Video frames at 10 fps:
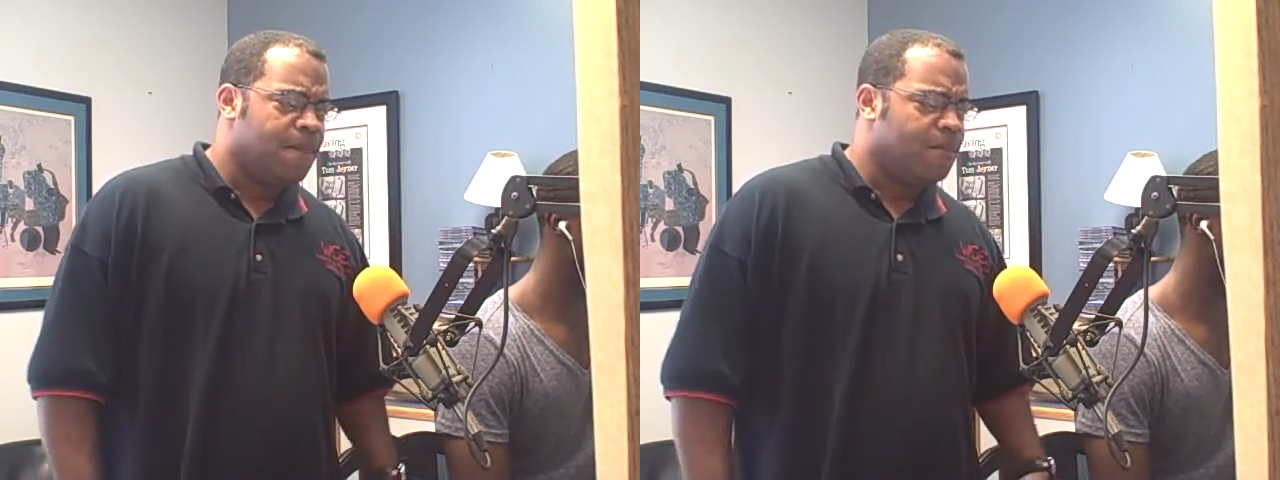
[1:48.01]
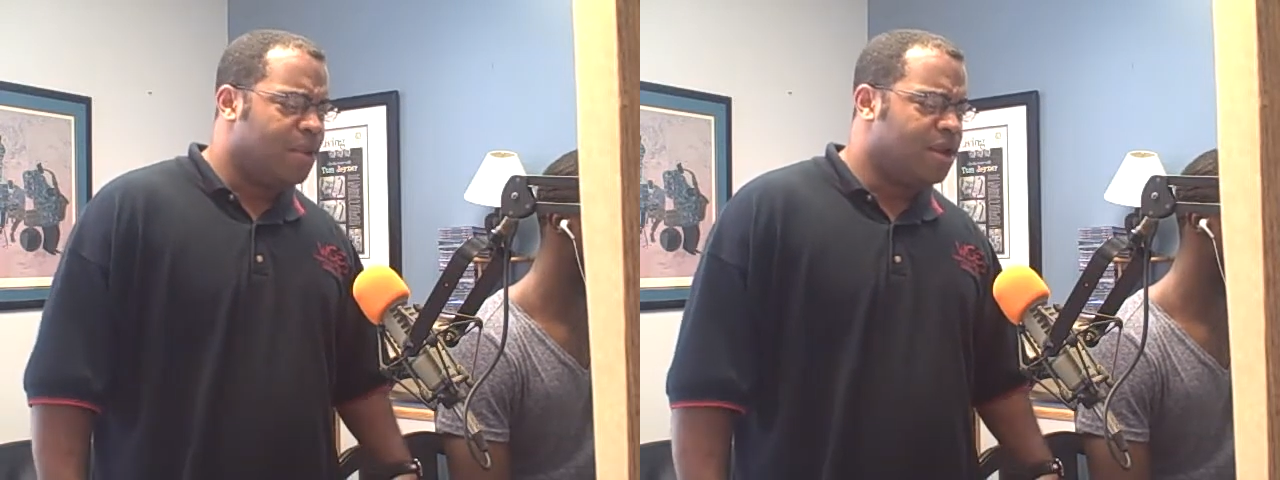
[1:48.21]

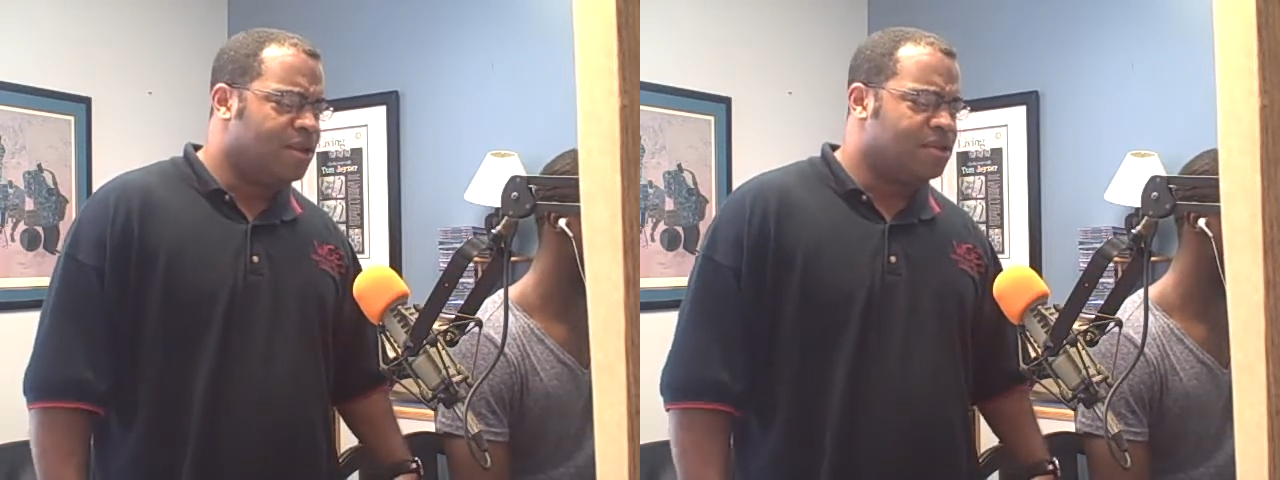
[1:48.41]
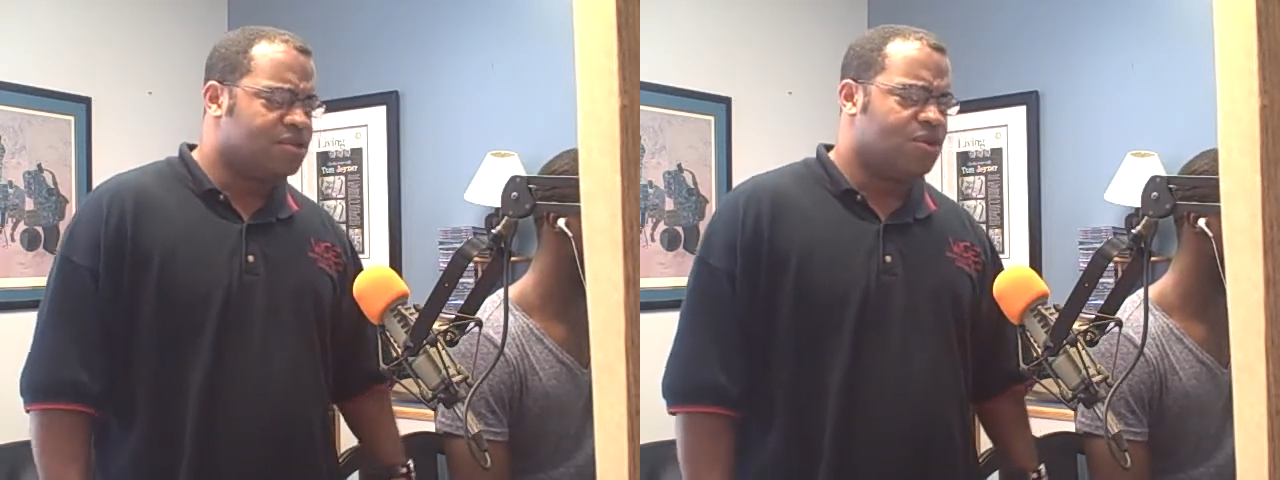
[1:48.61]
Money
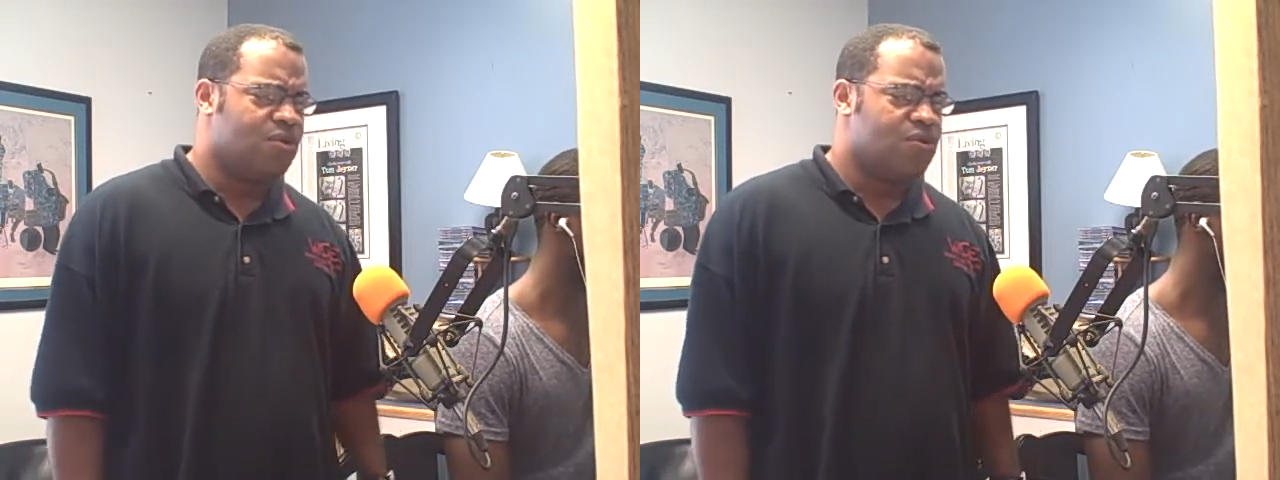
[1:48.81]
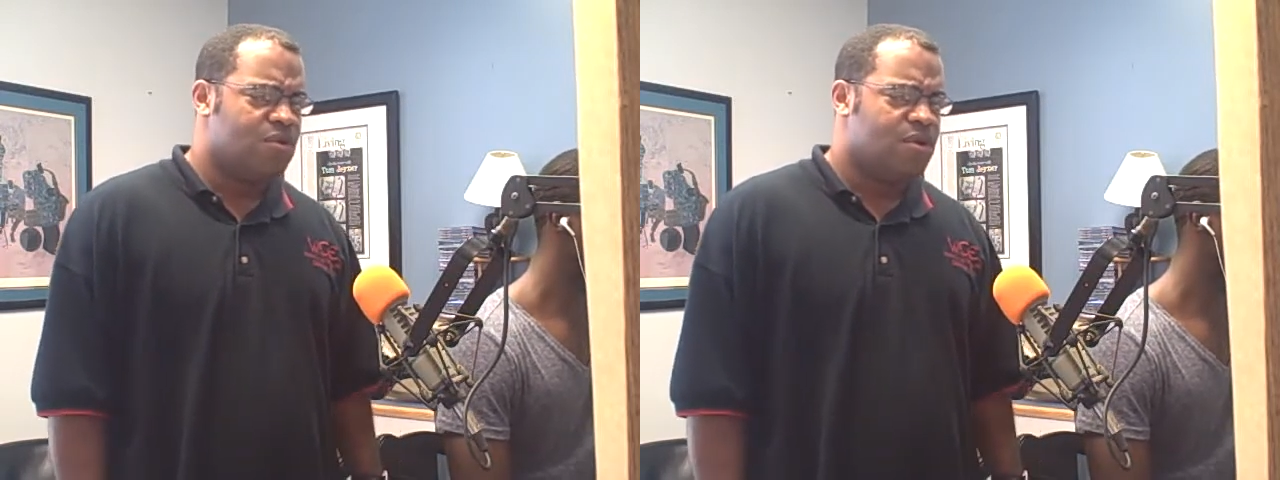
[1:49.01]
is
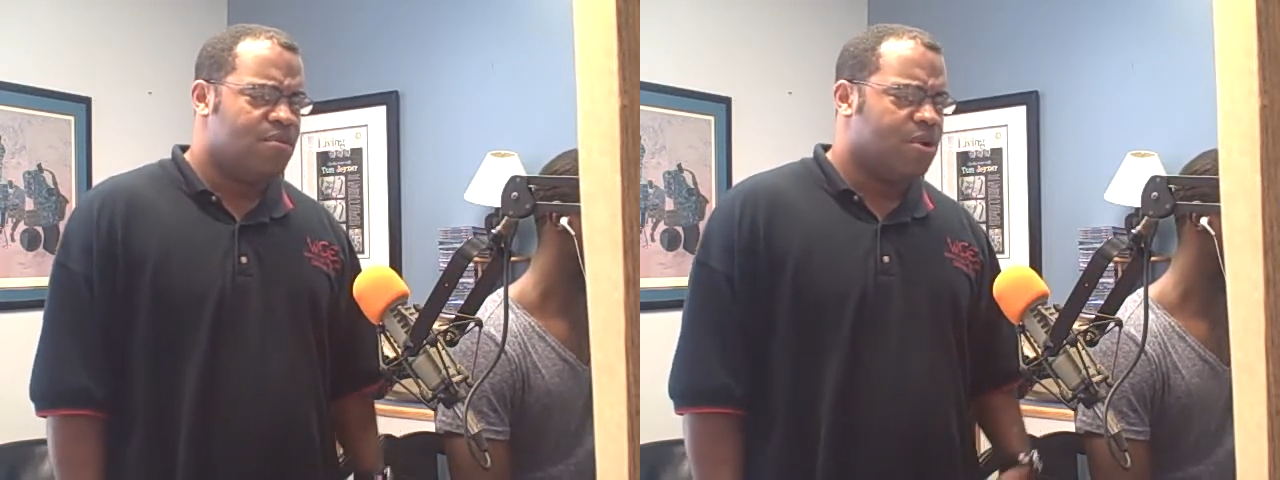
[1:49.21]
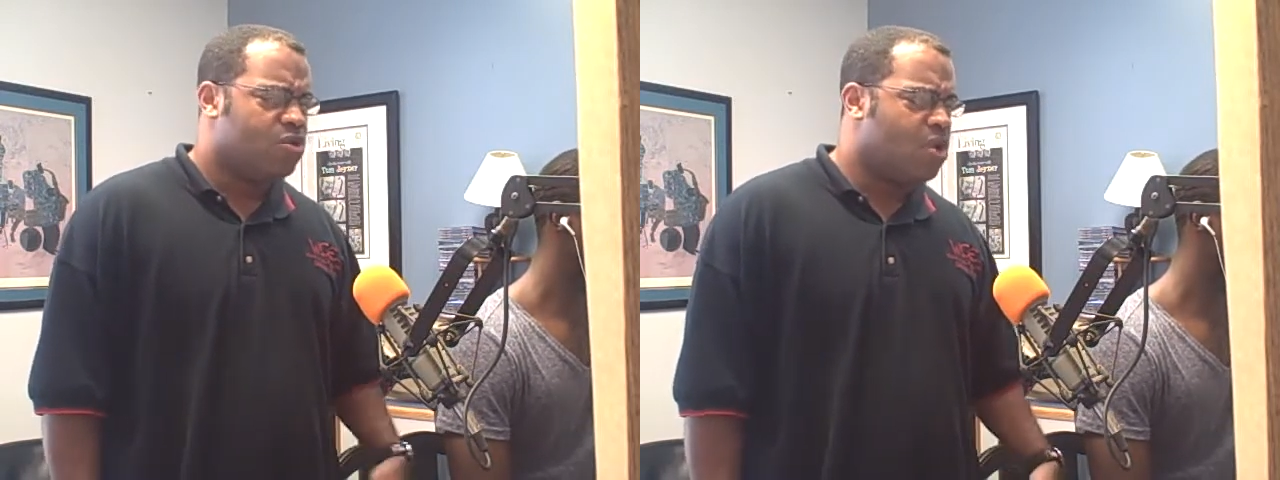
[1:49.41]
cool,
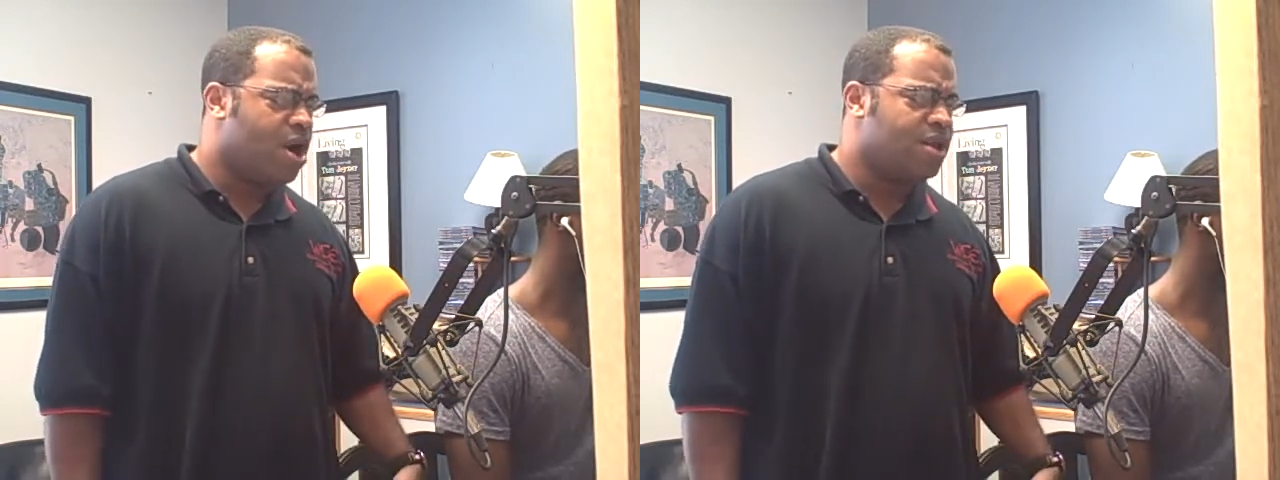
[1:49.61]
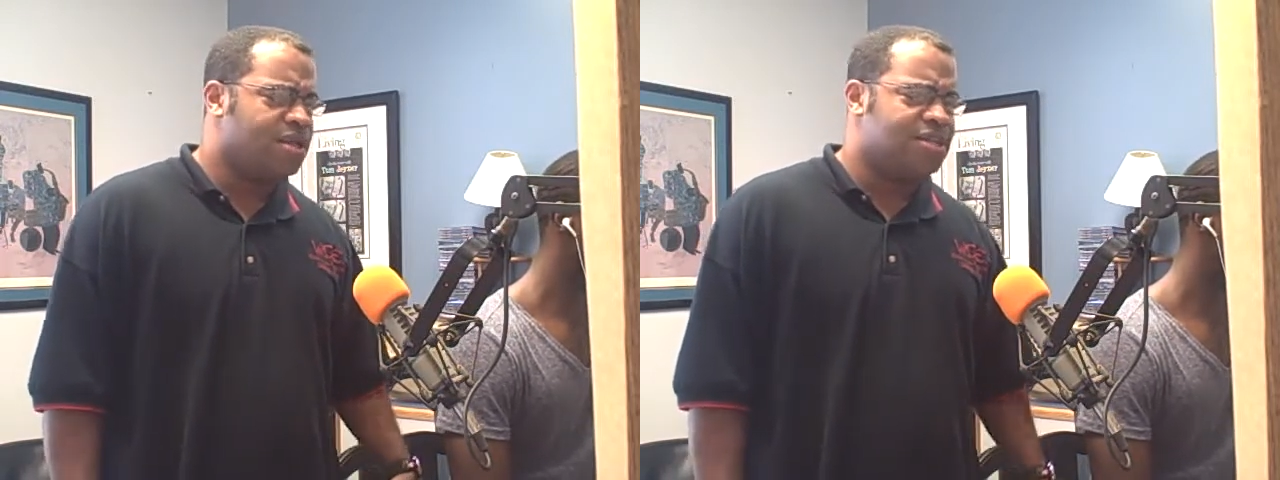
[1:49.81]
but quality